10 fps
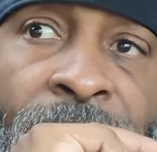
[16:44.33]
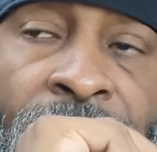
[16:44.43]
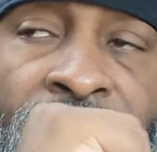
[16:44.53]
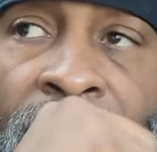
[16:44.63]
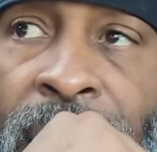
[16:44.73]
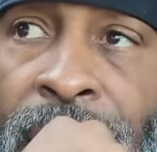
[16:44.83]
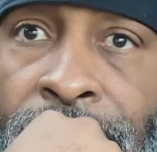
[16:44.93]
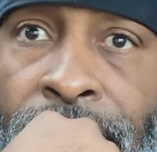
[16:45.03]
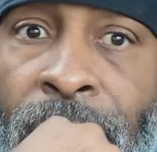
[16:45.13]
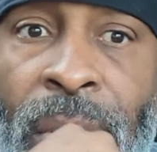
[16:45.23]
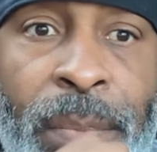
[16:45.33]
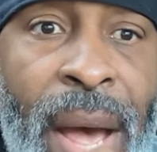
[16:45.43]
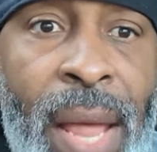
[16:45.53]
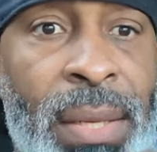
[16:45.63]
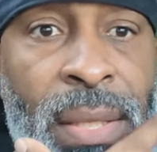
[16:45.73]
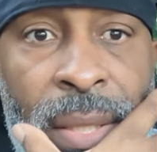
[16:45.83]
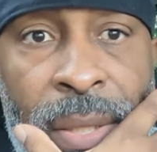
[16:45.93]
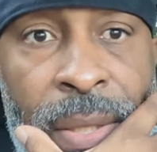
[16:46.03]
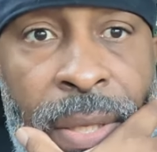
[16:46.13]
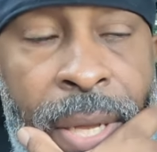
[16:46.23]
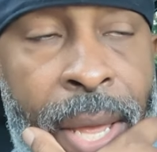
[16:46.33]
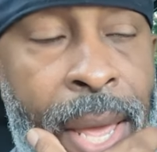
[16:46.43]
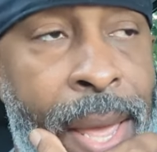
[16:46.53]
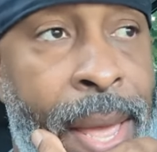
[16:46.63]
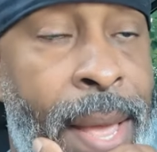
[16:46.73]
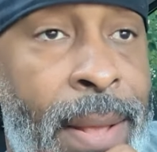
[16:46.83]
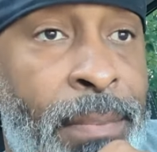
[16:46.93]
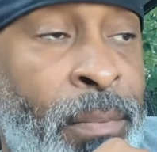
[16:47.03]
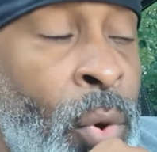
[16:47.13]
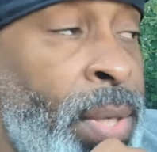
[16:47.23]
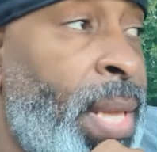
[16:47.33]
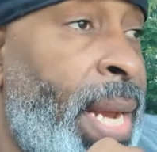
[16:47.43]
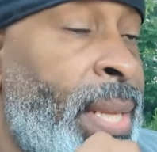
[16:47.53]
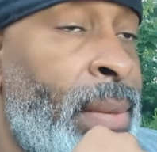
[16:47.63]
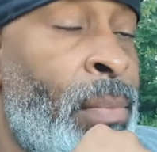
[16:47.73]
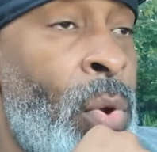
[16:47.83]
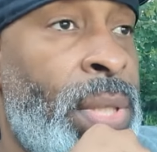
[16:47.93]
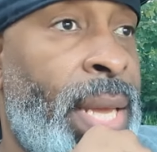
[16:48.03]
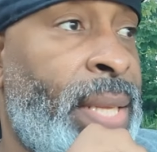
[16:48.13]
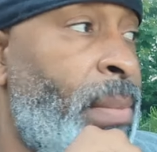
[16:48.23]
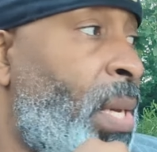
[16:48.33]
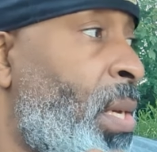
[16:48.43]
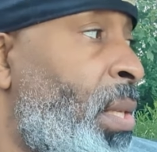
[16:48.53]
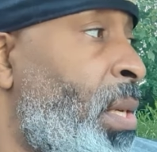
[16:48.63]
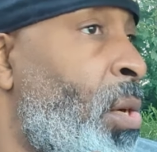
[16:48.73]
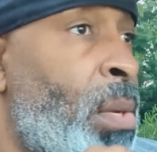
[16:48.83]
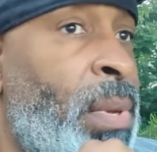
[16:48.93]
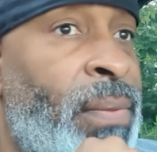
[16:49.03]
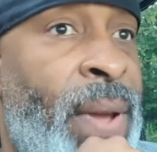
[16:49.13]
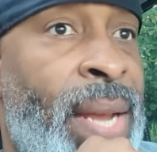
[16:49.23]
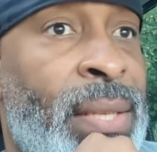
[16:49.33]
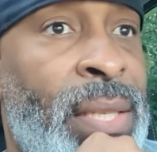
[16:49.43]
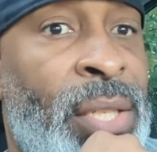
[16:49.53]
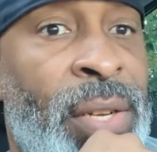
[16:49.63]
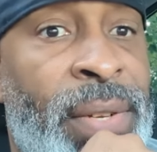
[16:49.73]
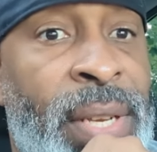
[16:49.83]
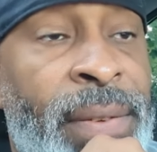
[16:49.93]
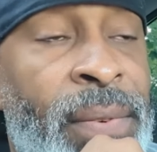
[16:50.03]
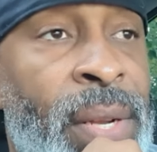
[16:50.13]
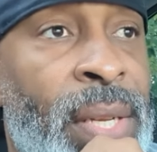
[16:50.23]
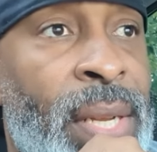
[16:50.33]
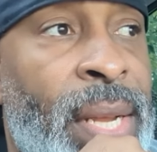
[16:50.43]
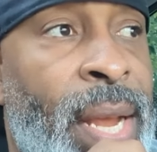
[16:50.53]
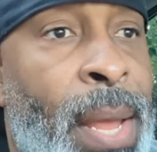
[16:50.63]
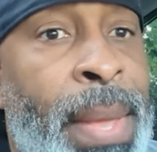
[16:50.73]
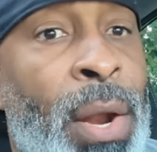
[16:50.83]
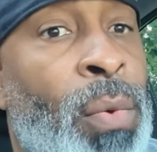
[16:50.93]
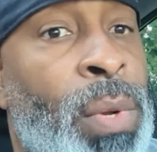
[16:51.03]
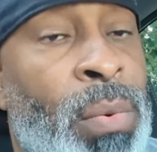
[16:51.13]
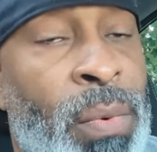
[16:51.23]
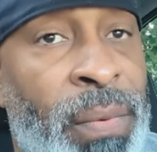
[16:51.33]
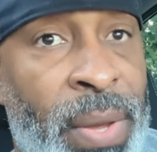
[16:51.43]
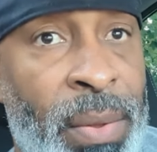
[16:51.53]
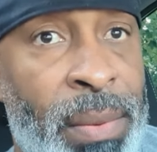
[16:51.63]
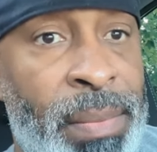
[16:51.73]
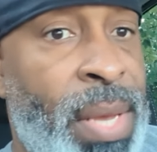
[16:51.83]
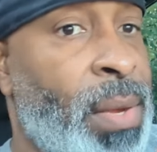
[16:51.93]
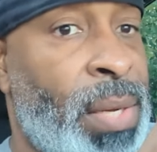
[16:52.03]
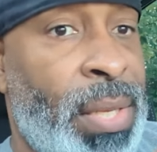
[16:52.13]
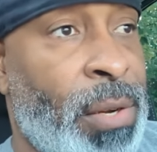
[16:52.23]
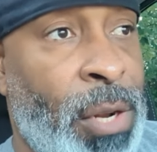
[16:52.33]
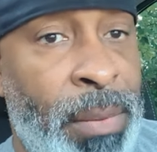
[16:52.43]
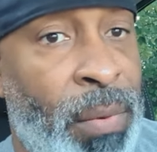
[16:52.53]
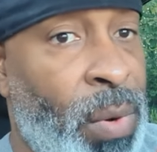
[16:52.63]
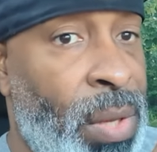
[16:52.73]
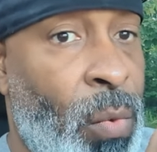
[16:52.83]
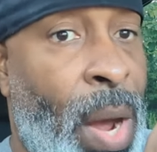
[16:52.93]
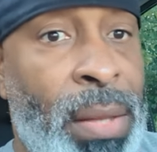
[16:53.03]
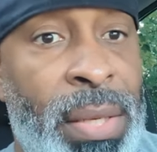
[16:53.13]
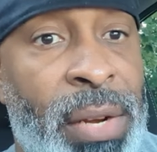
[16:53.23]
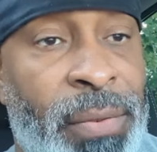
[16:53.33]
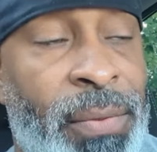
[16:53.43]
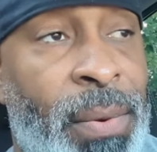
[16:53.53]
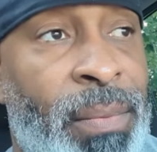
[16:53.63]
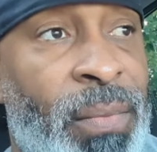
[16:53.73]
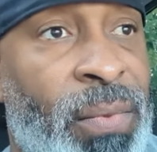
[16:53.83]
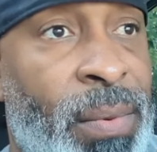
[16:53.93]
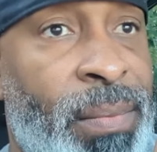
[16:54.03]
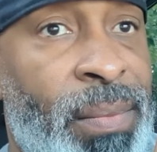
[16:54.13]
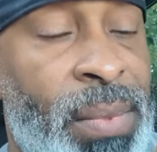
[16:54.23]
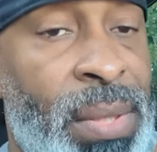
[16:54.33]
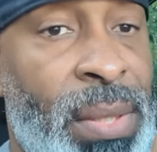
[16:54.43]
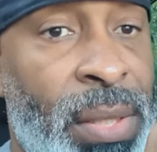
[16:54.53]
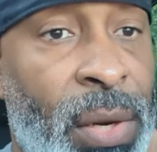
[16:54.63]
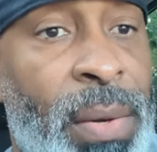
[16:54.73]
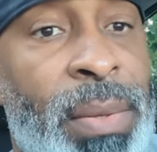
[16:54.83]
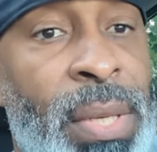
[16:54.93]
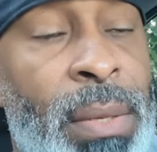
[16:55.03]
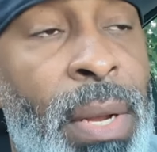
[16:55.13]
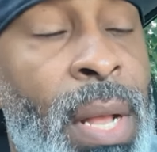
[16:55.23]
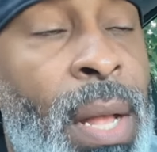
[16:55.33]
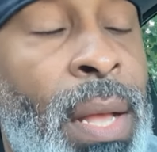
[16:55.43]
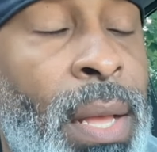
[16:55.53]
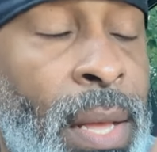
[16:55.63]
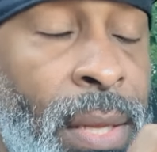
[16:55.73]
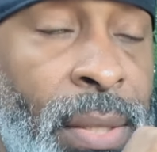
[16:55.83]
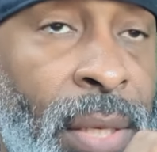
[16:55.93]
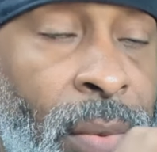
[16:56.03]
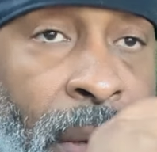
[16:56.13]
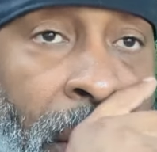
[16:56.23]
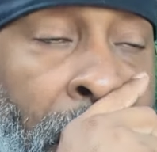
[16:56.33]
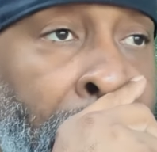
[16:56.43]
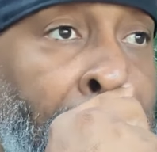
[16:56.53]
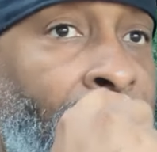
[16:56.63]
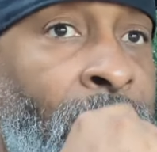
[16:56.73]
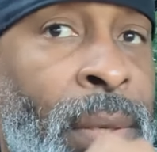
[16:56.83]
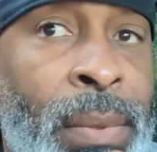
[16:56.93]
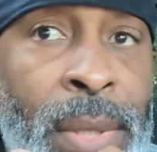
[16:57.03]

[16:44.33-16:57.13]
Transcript: agenda, which are policies. Most likely because they're going to be vastly different, and they don't want to reveal them. Either they're going to be really wildly different from the current situation, current